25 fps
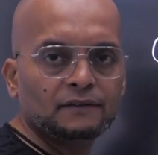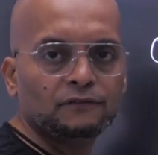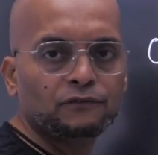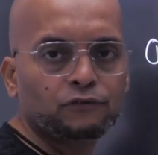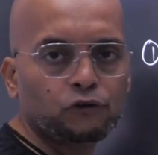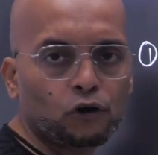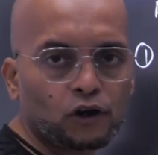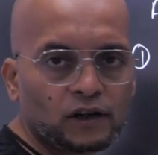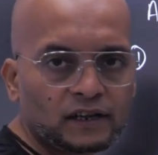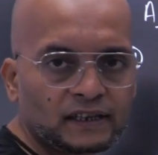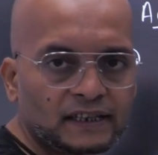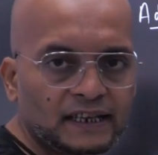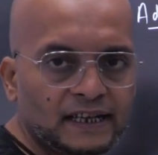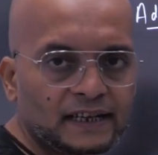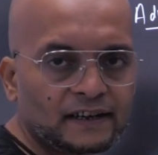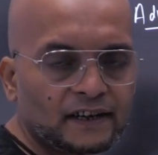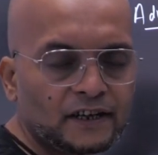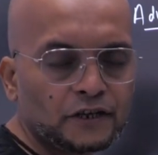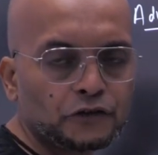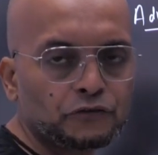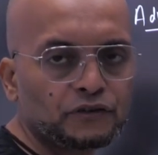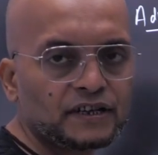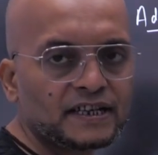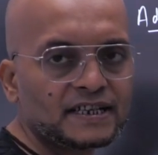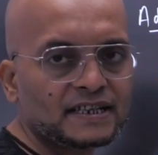for the
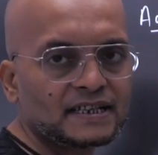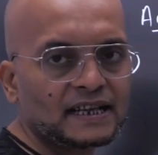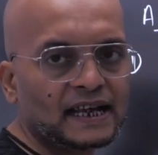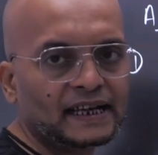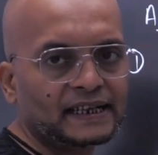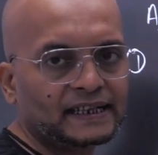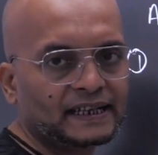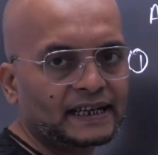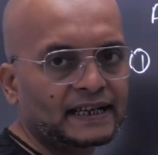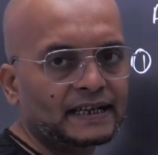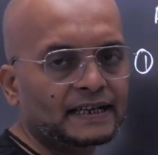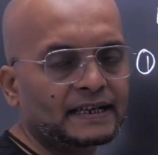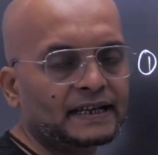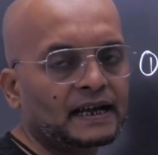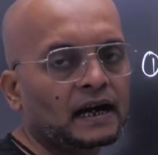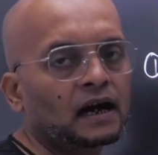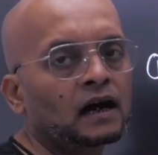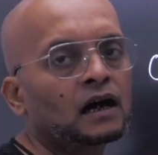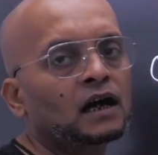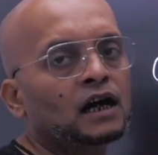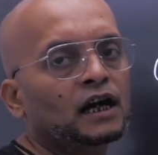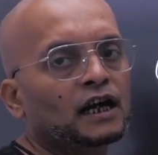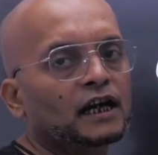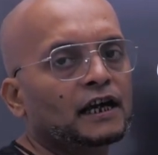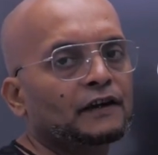countries like
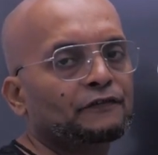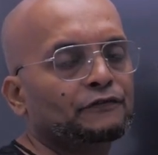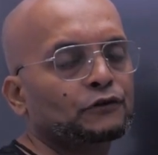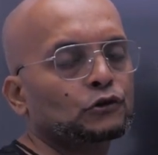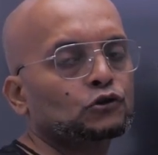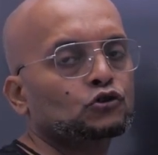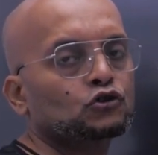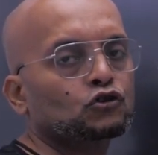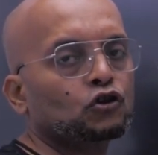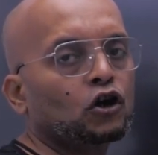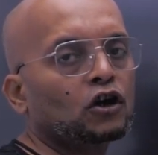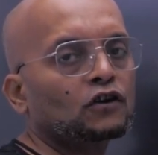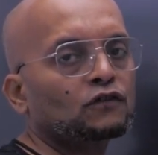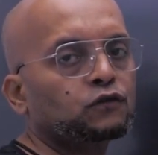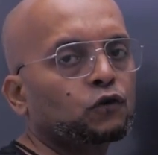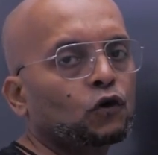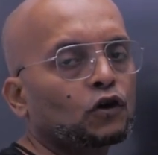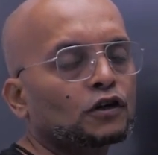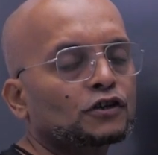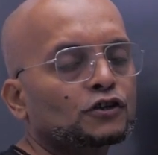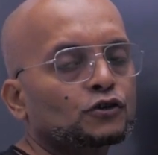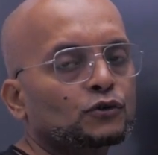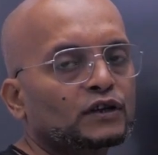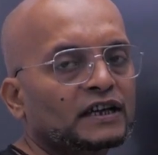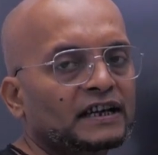India, if you do not
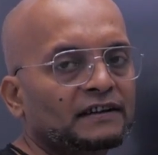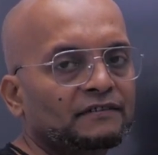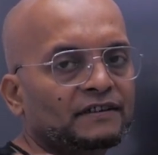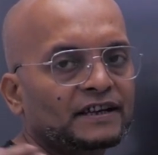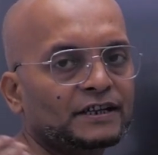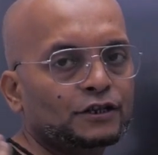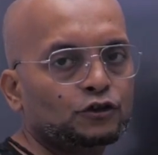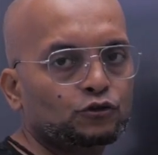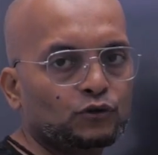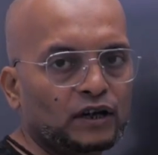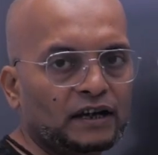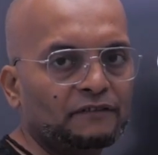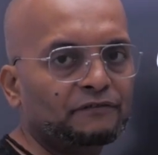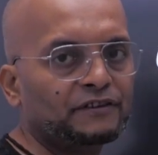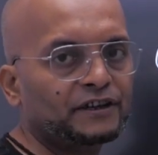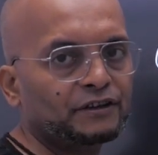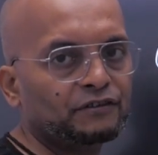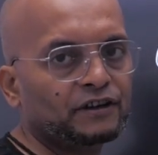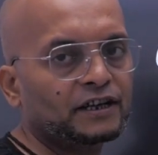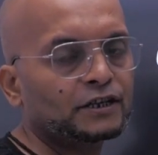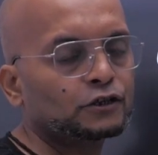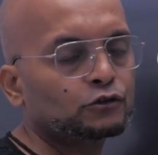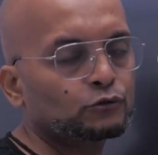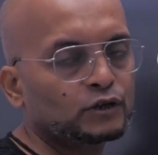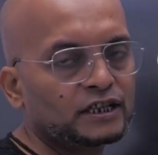want to give it to
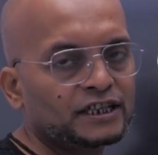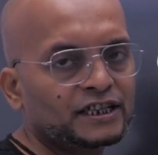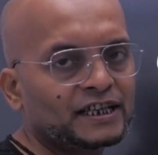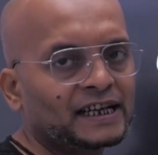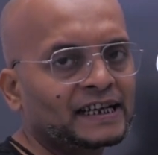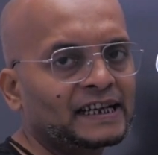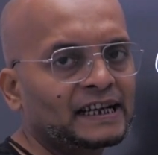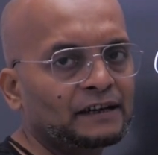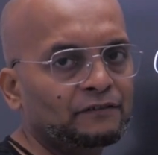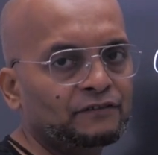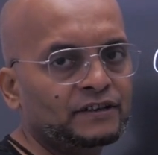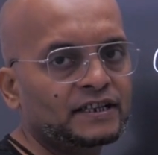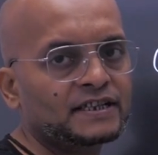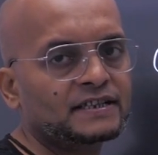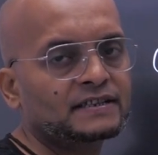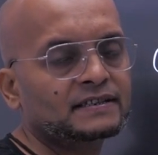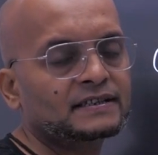everyone, to each and every